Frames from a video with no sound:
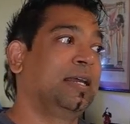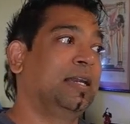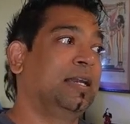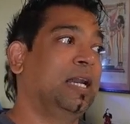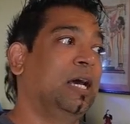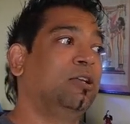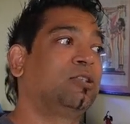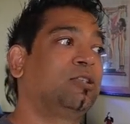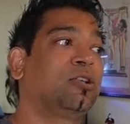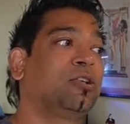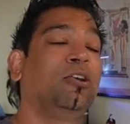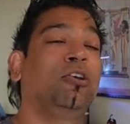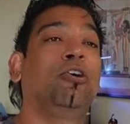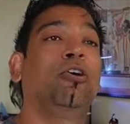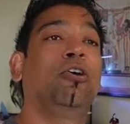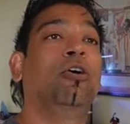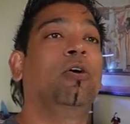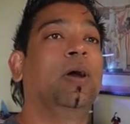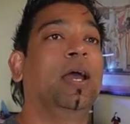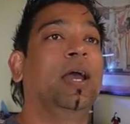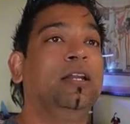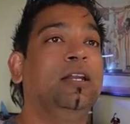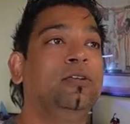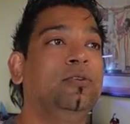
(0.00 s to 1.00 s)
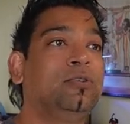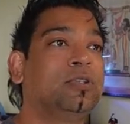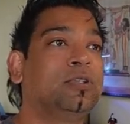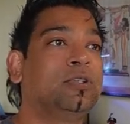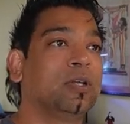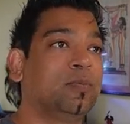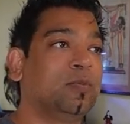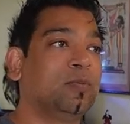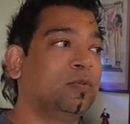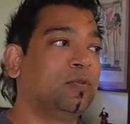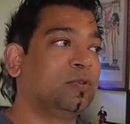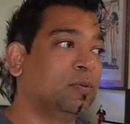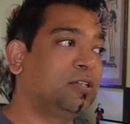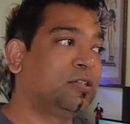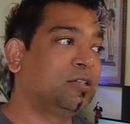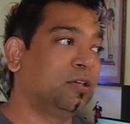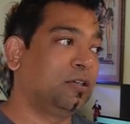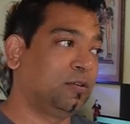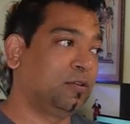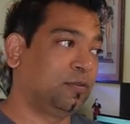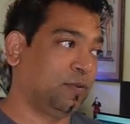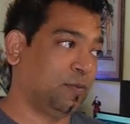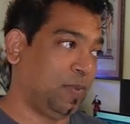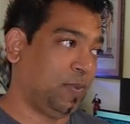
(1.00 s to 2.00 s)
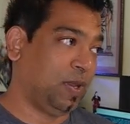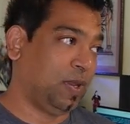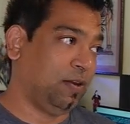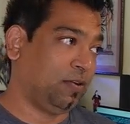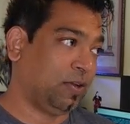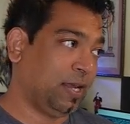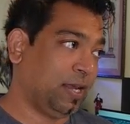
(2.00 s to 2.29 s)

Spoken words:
Now it's going to go and do some research for me.